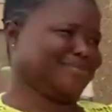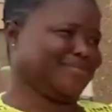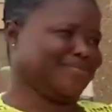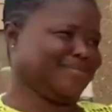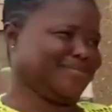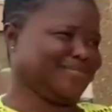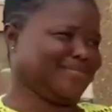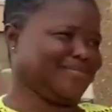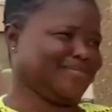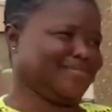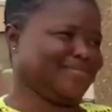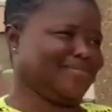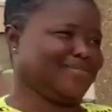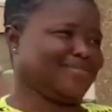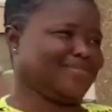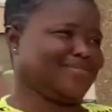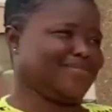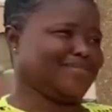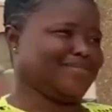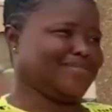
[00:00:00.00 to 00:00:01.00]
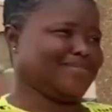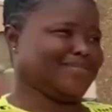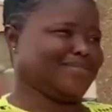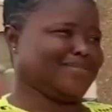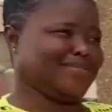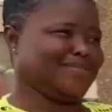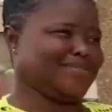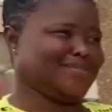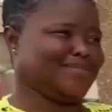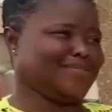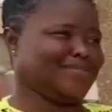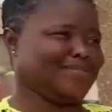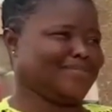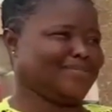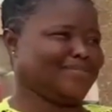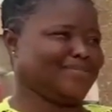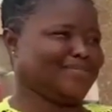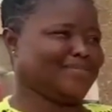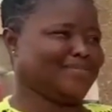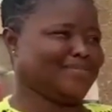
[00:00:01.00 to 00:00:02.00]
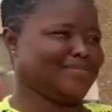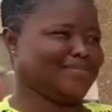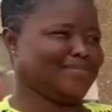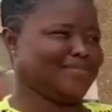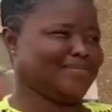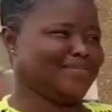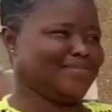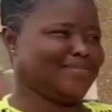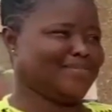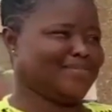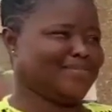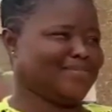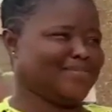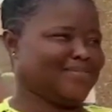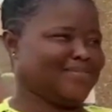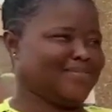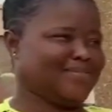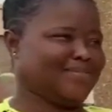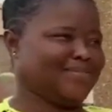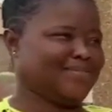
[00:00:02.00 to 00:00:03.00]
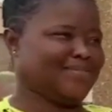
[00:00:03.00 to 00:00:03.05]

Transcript: (silent)